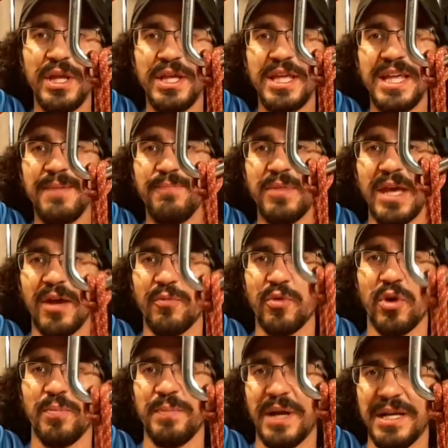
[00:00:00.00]
keep that
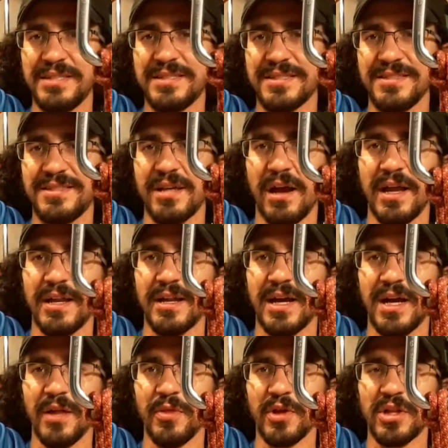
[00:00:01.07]
rope nice and tight
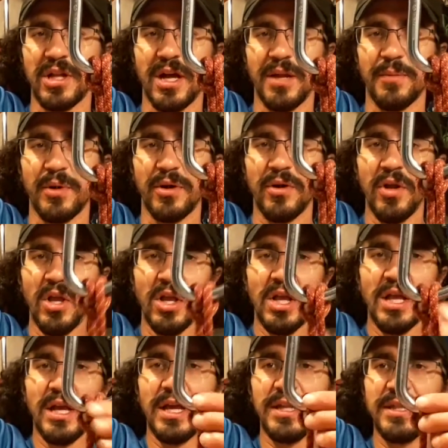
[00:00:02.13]
on the climber.
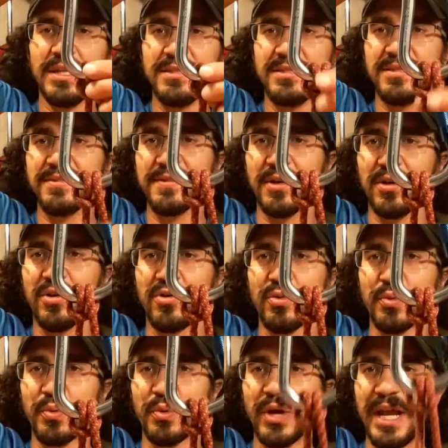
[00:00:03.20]
And this is a
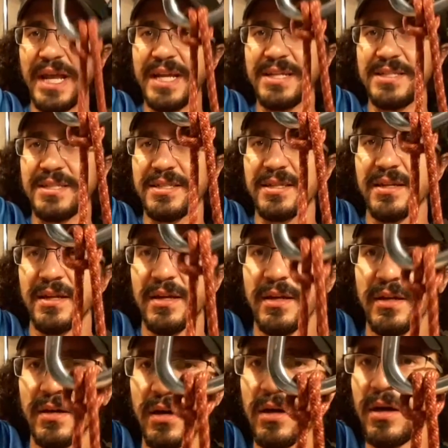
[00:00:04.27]
great
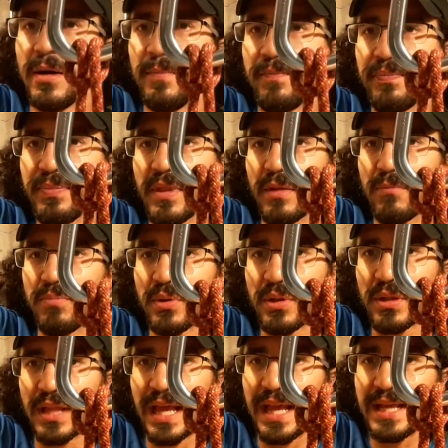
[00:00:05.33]

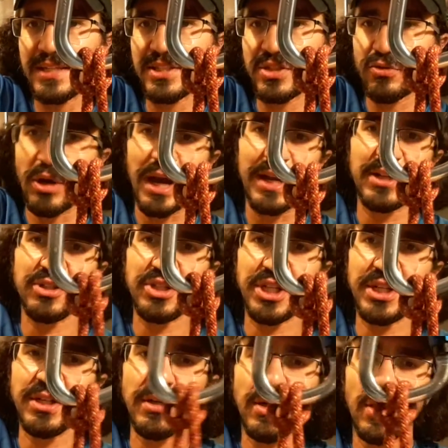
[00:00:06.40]
belay
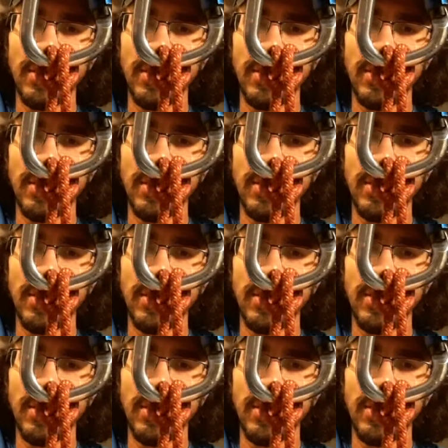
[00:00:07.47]
strategy